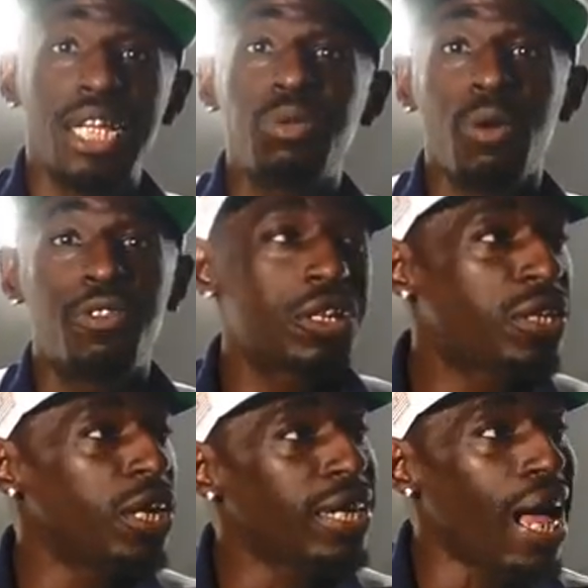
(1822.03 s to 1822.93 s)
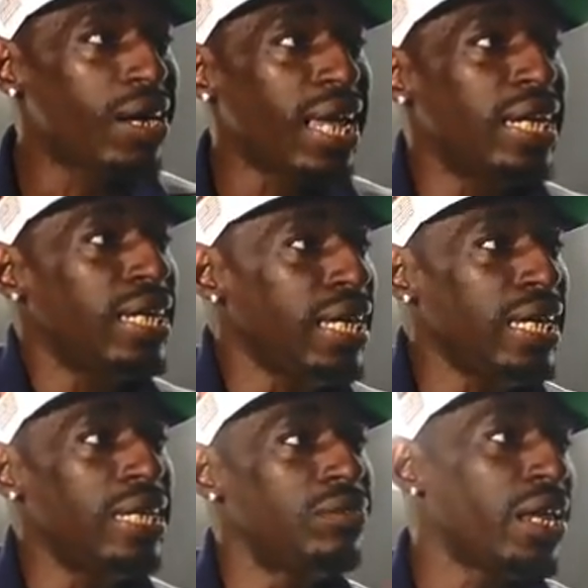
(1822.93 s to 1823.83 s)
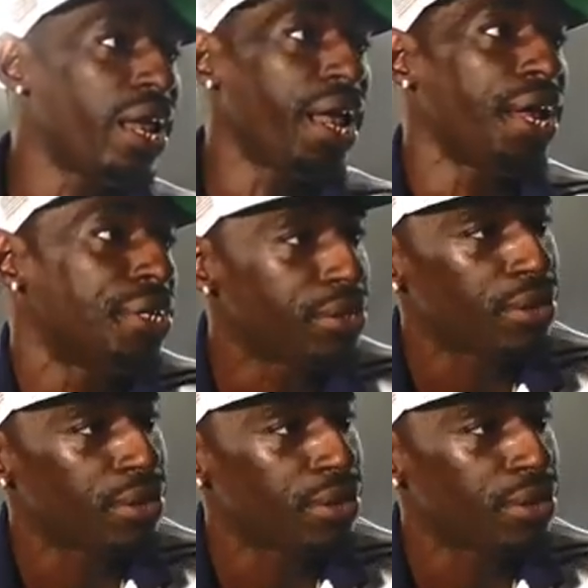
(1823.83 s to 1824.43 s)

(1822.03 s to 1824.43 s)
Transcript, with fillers: That's what we finna tell y'all can't leave then.